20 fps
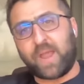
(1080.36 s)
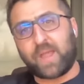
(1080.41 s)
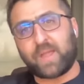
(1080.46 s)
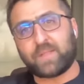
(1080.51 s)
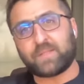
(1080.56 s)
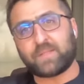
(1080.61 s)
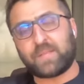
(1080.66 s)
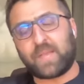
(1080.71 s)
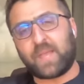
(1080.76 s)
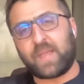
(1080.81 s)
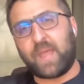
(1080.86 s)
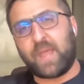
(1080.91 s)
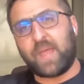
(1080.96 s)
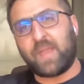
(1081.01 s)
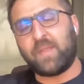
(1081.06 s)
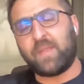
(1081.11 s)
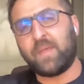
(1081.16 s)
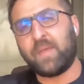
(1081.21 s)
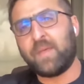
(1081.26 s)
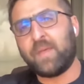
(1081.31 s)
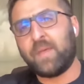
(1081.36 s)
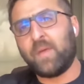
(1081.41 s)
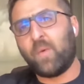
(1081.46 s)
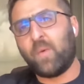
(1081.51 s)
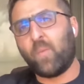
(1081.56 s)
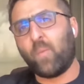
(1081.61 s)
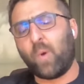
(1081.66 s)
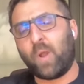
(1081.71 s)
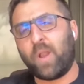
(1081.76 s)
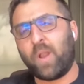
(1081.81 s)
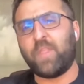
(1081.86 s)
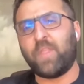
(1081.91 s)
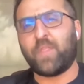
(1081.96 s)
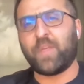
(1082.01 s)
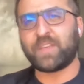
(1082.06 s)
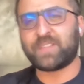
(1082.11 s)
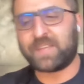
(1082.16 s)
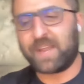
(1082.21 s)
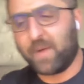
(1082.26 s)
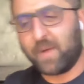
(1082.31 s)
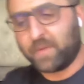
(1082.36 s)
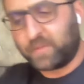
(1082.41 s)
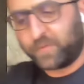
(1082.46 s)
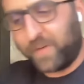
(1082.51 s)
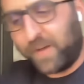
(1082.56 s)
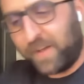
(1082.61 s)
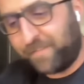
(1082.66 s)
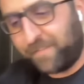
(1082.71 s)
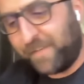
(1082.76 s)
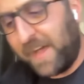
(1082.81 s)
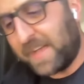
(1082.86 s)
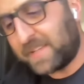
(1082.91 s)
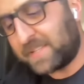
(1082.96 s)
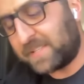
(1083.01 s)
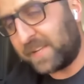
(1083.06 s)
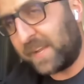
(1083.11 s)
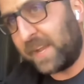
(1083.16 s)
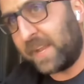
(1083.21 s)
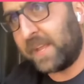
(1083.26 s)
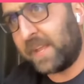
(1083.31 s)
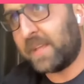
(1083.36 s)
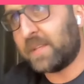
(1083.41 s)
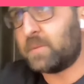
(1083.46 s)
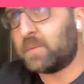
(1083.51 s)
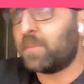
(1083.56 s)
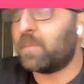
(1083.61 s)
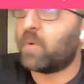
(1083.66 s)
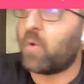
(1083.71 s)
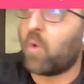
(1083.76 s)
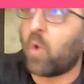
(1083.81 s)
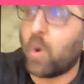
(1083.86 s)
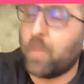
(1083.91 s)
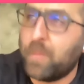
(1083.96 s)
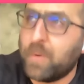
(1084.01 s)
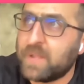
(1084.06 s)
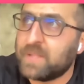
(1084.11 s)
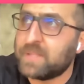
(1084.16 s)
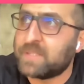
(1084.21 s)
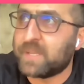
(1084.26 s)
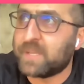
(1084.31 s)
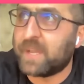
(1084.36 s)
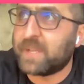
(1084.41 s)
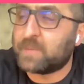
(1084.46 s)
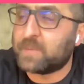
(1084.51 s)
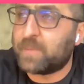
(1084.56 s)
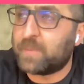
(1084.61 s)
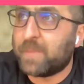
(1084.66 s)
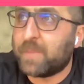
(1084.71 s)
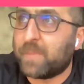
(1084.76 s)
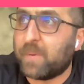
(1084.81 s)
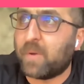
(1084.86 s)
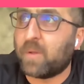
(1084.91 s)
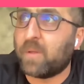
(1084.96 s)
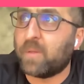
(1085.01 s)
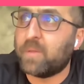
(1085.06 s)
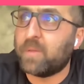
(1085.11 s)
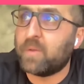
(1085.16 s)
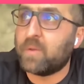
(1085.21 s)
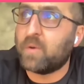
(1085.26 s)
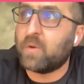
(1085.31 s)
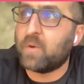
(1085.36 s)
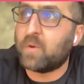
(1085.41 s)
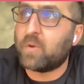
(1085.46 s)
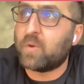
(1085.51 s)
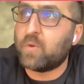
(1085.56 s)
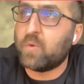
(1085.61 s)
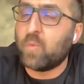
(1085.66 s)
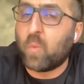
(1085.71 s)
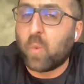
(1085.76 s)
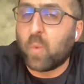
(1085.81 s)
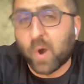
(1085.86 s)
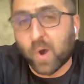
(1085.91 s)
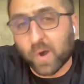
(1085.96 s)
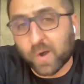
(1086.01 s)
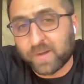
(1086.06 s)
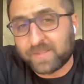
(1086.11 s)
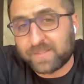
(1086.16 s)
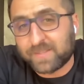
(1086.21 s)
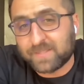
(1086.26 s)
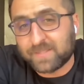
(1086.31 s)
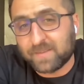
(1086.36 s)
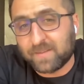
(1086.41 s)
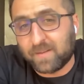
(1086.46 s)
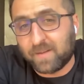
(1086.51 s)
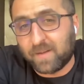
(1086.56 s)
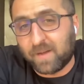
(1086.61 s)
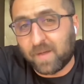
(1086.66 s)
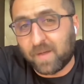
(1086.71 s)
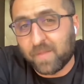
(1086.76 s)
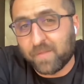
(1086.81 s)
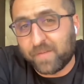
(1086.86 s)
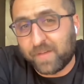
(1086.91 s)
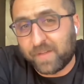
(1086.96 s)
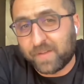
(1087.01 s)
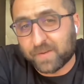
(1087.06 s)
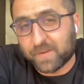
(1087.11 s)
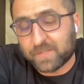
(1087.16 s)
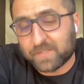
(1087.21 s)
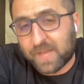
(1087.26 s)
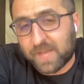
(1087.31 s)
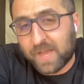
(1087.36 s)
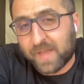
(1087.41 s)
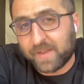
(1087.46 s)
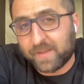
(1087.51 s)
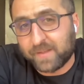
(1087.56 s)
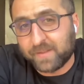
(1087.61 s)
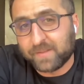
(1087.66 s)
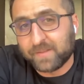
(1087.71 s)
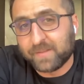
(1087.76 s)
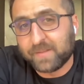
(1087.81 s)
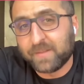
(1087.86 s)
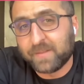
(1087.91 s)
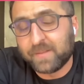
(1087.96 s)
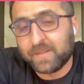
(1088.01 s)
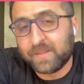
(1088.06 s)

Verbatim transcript: brands, and one of the things that I always find fascinating is corporate insights people who worked on the vendor side